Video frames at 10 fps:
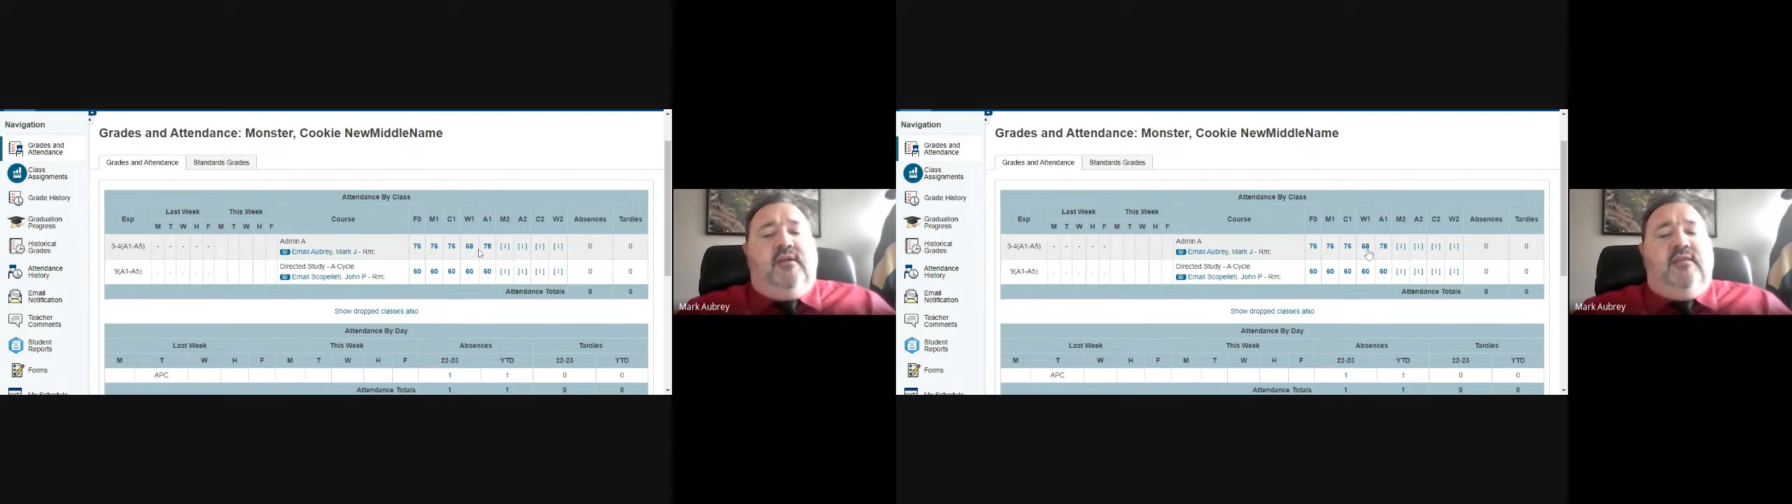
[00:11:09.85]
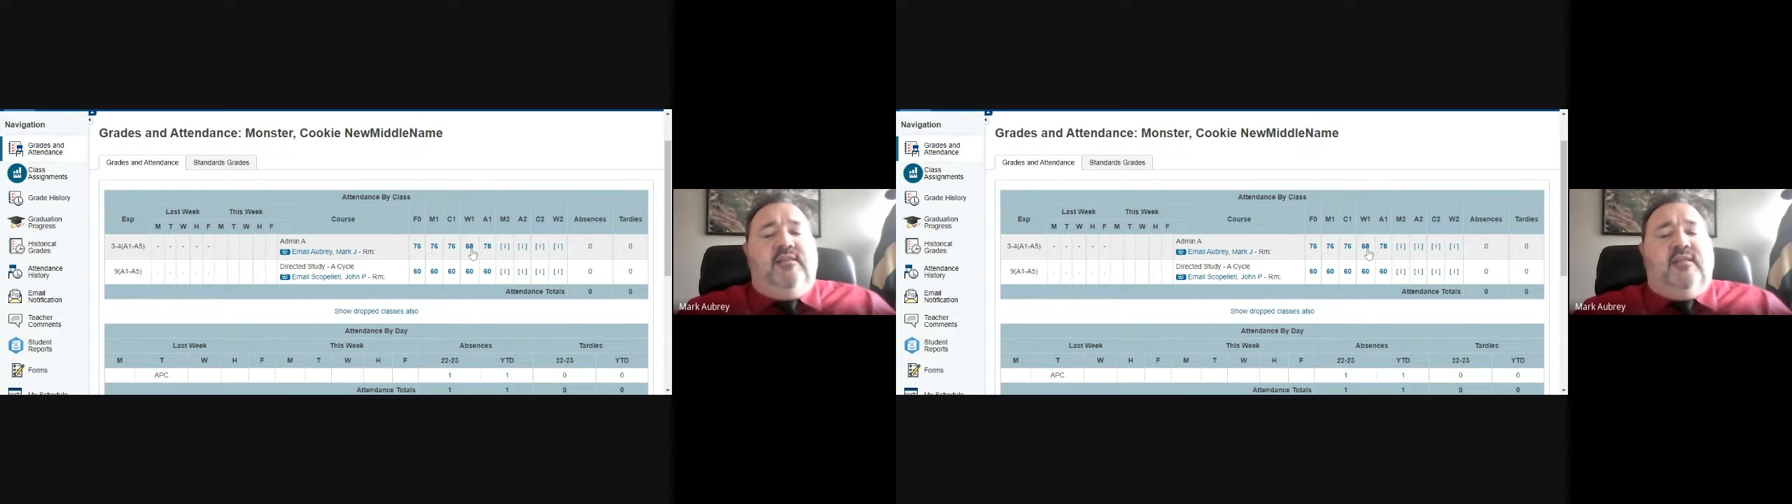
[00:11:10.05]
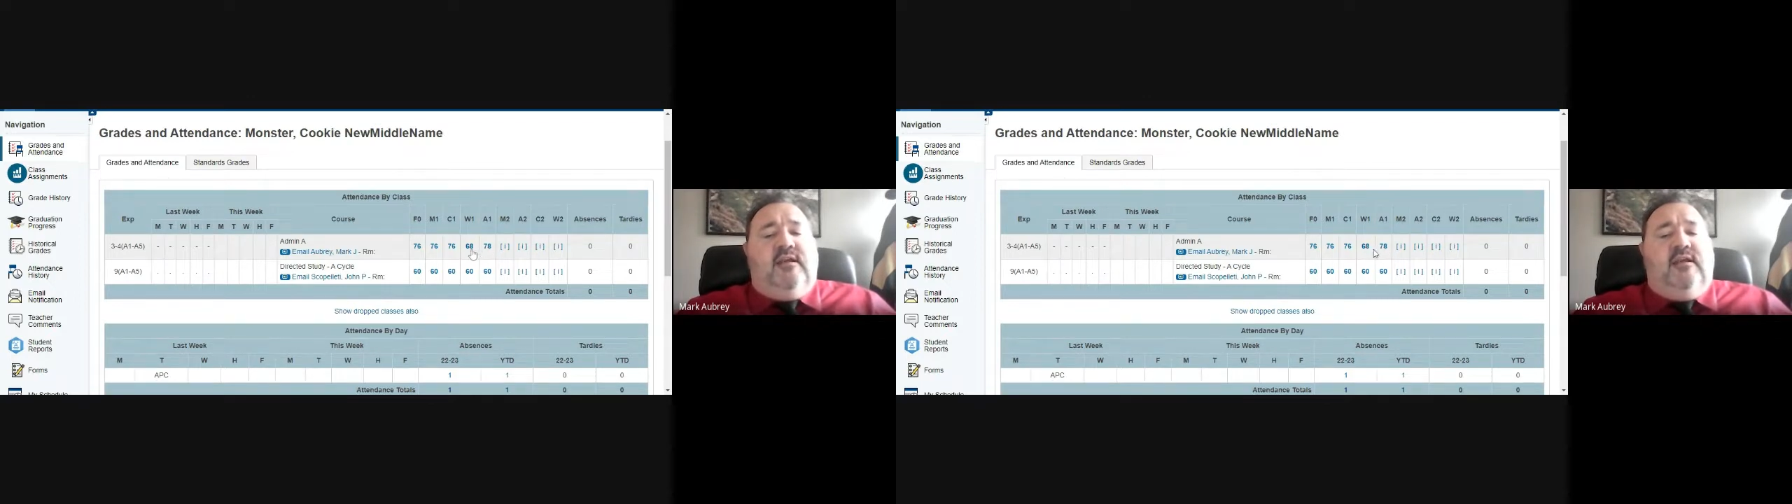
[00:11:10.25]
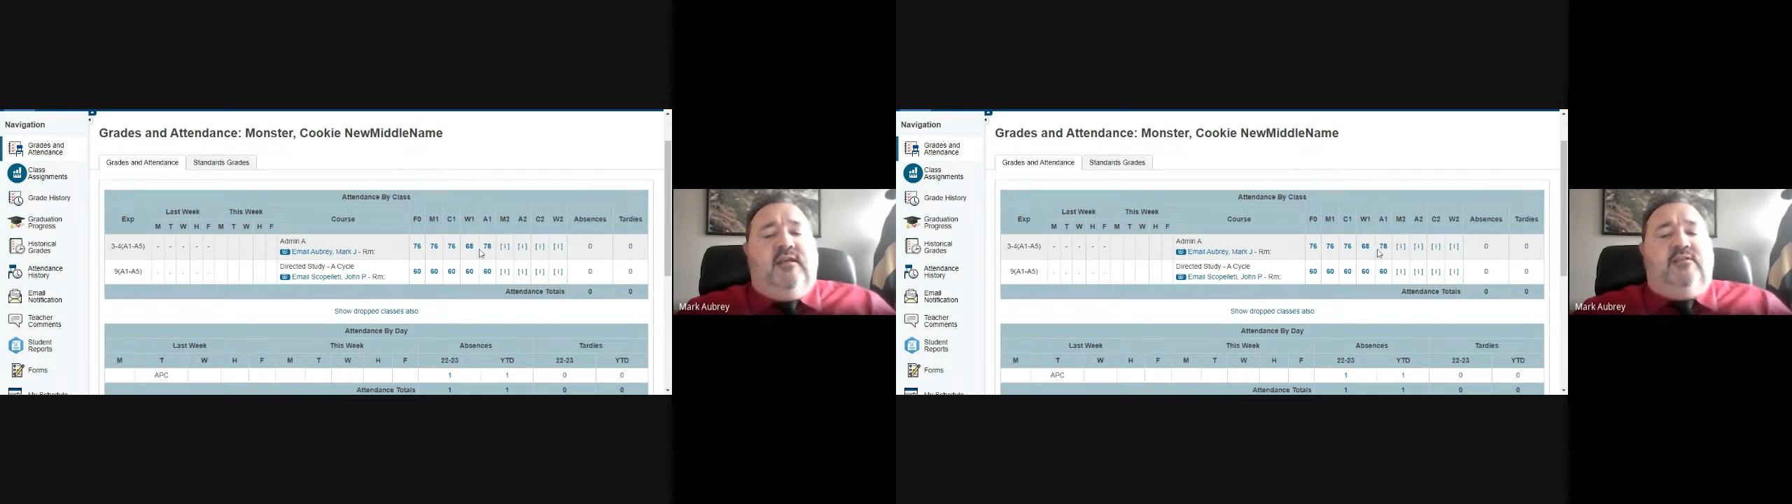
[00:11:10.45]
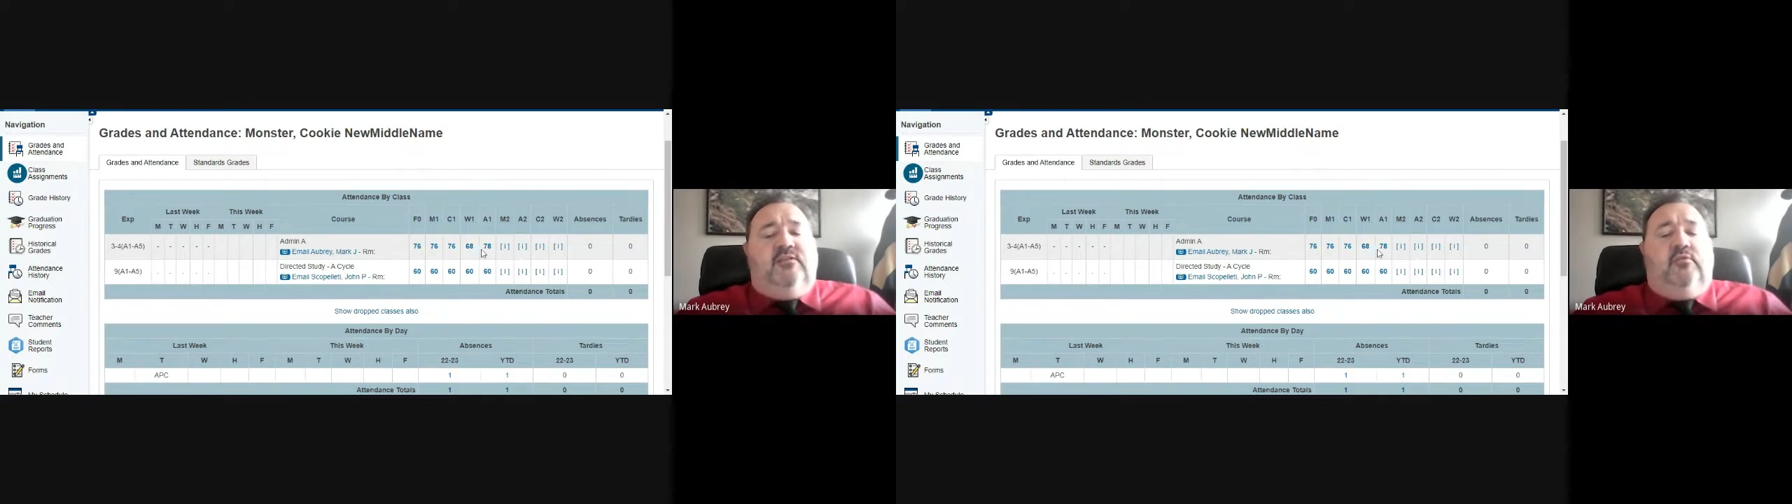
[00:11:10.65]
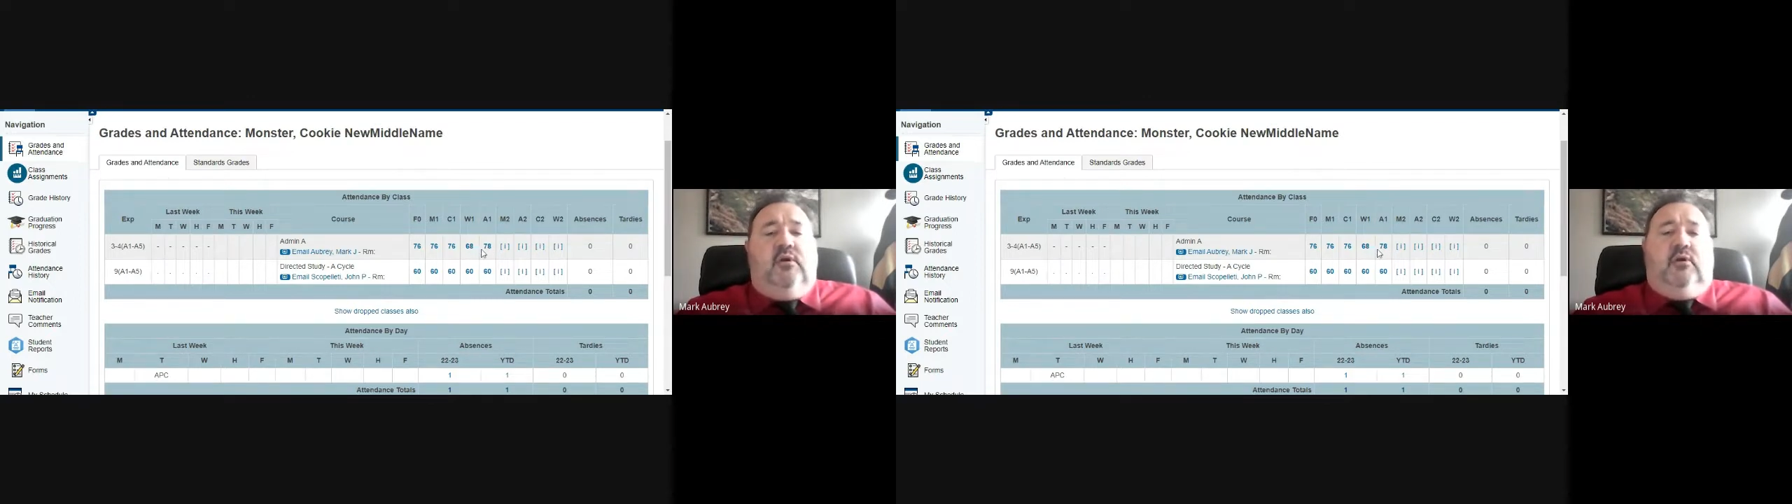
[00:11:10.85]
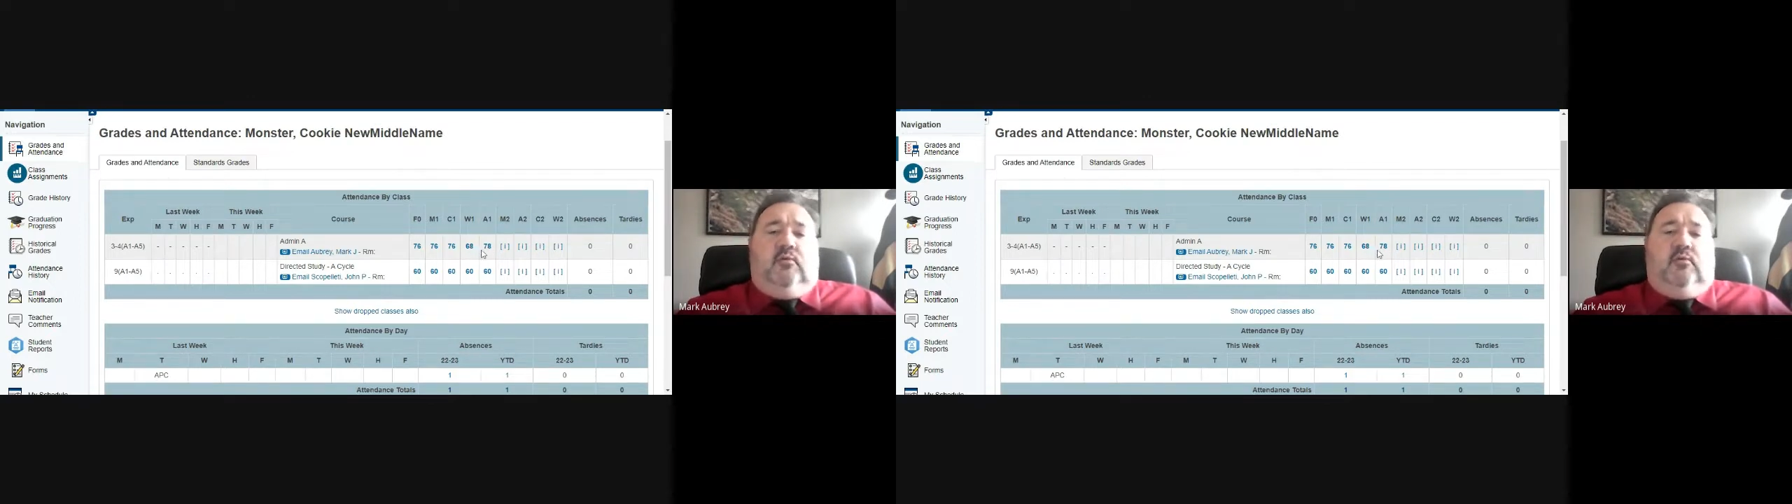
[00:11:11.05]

insight into